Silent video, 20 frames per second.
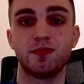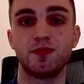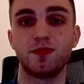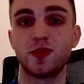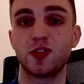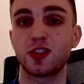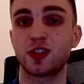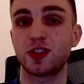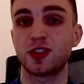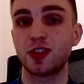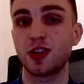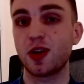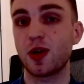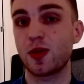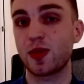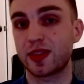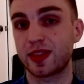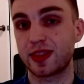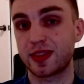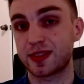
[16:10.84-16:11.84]
Just
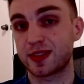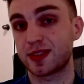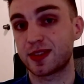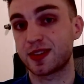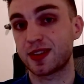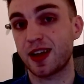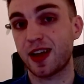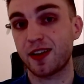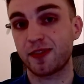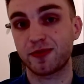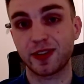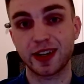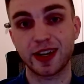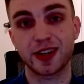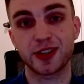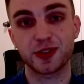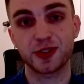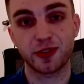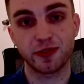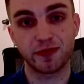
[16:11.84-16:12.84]
know that this is not
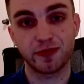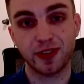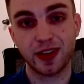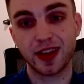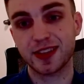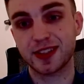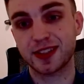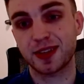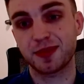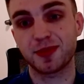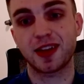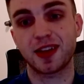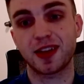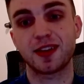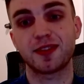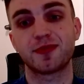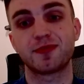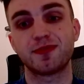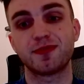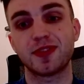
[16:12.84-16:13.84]
financial advice. I'm not
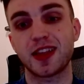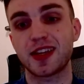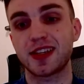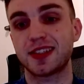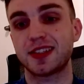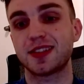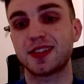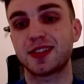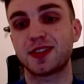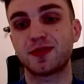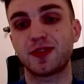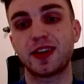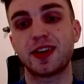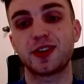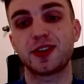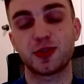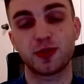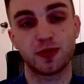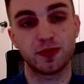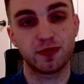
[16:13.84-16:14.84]
a licensed
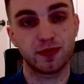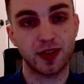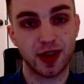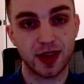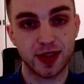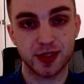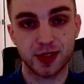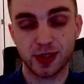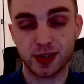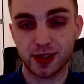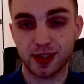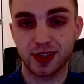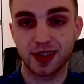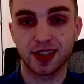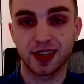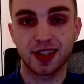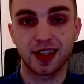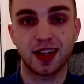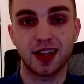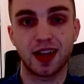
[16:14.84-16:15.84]
financial advisor.
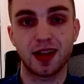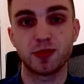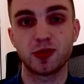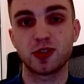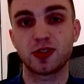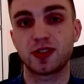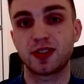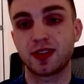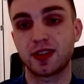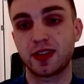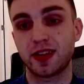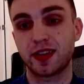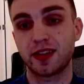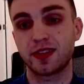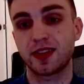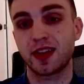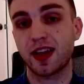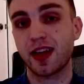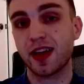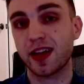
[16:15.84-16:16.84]
I'm just a
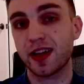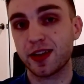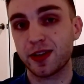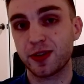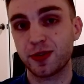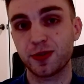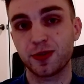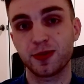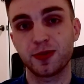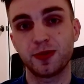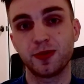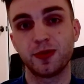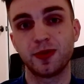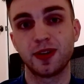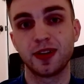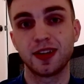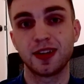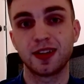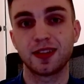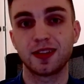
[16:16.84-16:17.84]
guy who
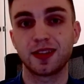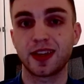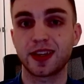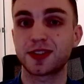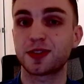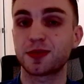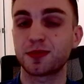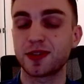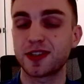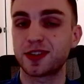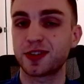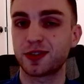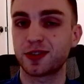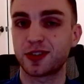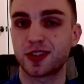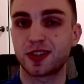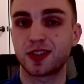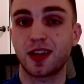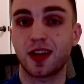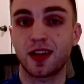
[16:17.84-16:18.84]
likes to research
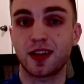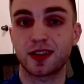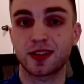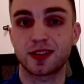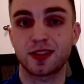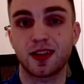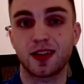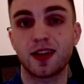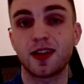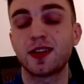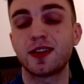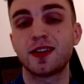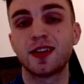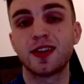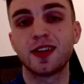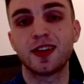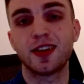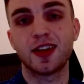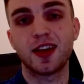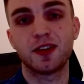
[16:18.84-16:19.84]
stocks on
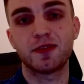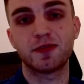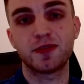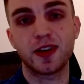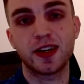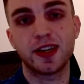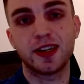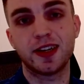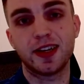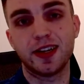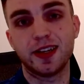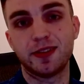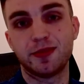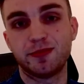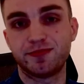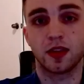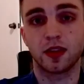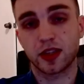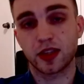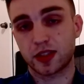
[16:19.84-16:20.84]
a Friday night.
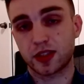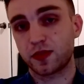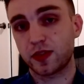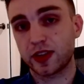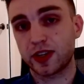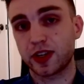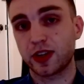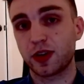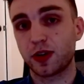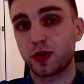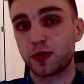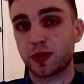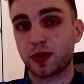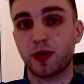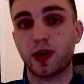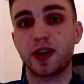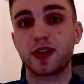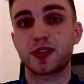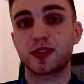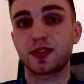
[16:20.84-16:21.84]
This video
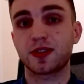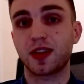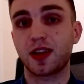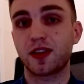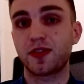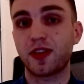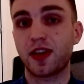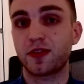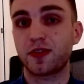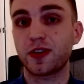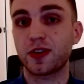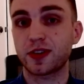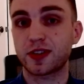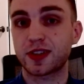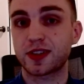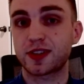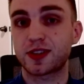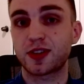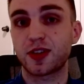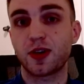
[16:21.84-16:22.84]
requires a lot of effort,
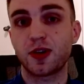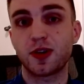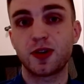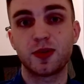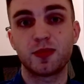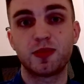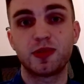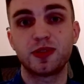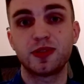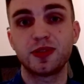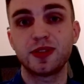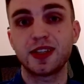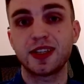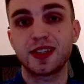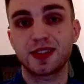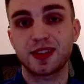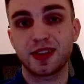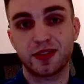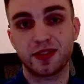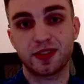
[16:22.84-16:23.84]
so
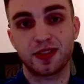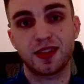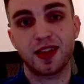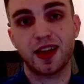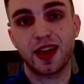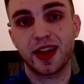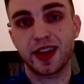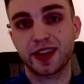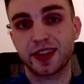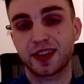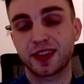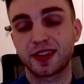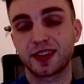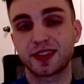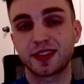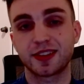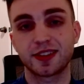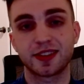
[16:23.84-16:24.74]
please leave a like,